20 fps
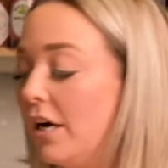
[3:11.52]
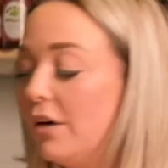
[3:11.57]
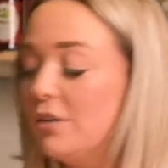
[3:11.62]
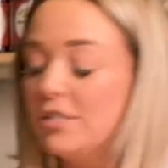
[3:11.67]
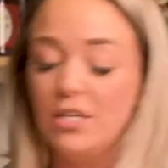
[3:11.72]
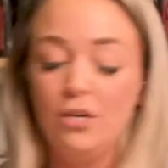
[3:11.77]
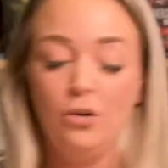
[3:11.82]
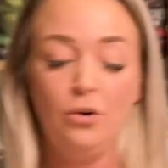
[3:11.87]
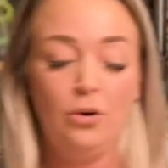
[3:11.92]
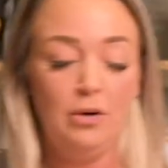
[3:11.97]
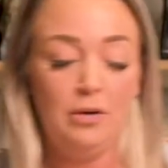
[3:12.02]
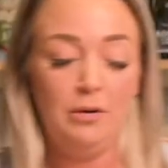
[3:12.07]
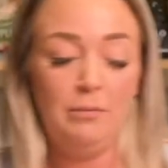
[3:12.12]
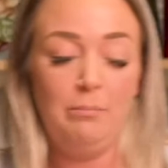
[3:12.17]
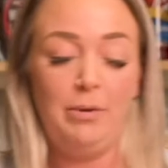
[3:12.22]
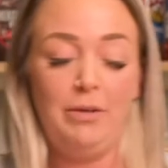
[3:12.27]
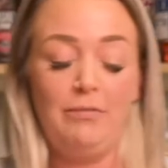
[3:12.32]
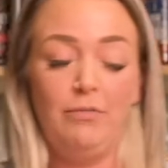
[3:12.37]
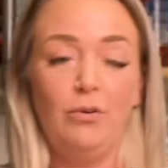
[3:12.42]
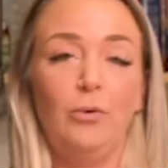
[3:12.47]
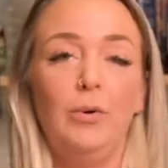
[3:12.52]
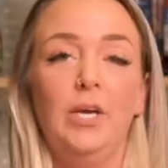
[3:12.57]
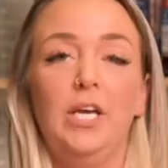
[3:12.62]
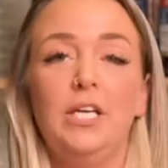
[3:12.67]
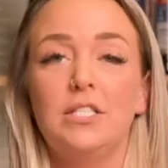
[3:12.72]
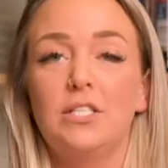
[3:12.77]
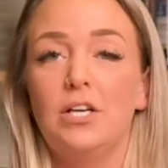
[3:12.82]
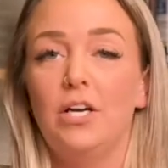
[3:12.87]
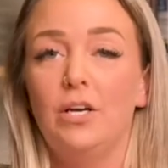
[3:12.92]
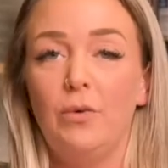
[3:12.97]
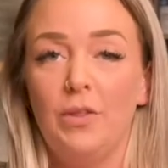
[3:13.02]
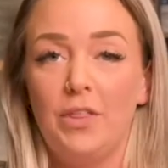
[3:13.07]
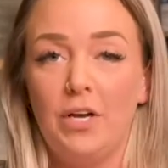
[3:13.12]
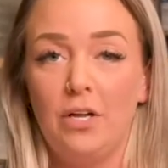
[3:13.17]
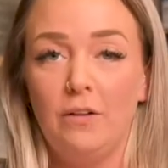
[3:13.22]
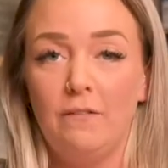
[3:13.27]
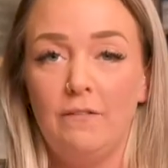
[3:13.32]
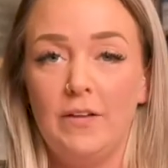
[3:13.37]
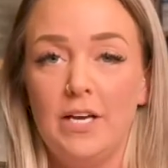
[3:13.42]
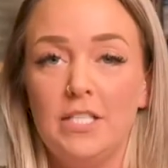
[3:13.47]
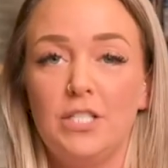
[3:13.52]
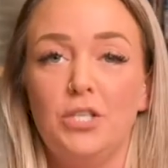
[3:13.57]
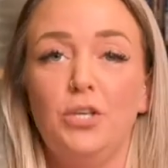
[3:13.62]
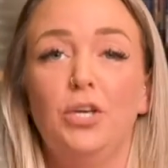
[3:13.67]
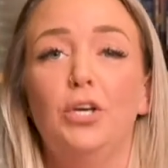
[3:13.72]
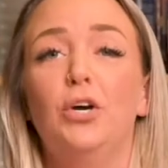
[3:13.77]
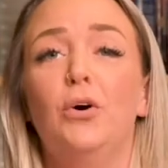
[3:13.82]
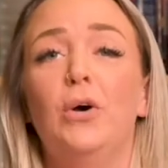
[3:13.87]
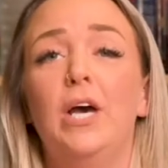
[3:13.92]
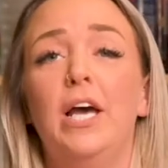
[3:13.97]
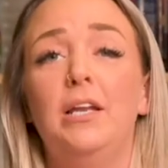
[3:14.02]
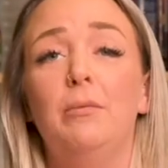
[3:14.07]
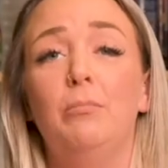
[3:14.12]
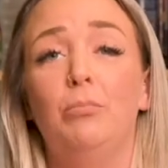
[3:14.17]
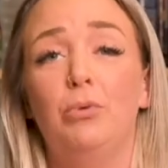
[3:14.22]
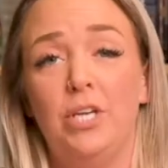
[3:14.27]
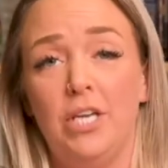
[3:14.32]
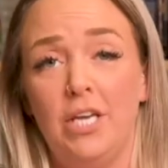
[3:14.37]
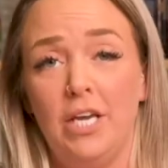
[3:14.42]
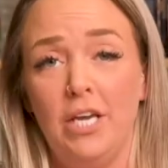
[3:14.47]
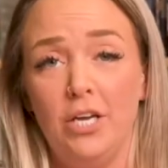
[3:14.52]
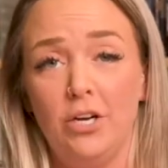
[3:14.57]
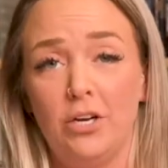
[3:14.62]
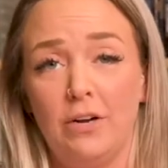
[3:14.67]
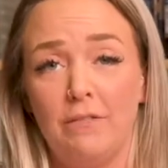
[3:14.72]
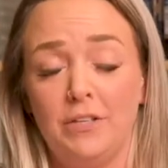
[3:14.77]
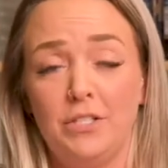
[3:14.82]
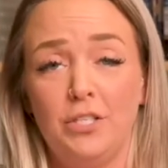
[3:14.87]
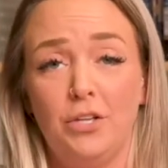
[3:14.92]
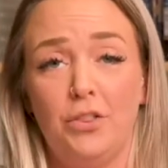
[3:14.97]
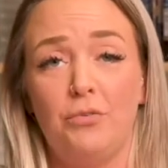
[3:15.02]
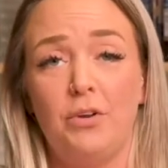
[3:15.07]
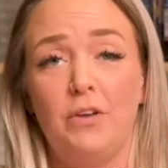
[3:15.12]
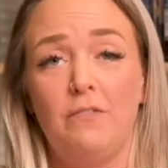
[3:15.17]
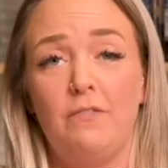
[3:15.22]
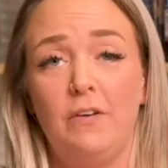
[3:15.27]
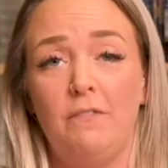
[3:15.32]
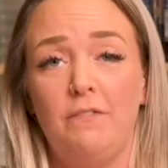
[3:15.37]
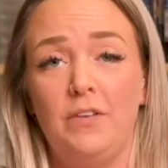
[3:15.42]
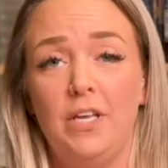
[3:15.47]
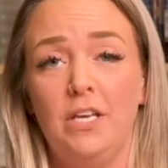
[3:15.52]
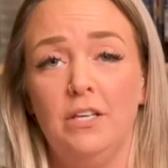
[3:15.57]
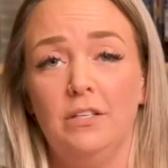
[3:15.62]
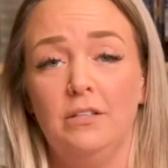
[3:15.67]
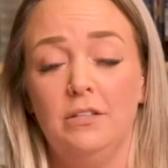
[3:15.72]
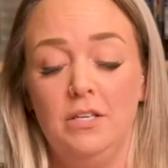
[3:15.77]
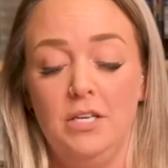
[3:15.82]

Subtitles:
Also, before we get started with all of this, you can go ahead and preheat your oven to 350.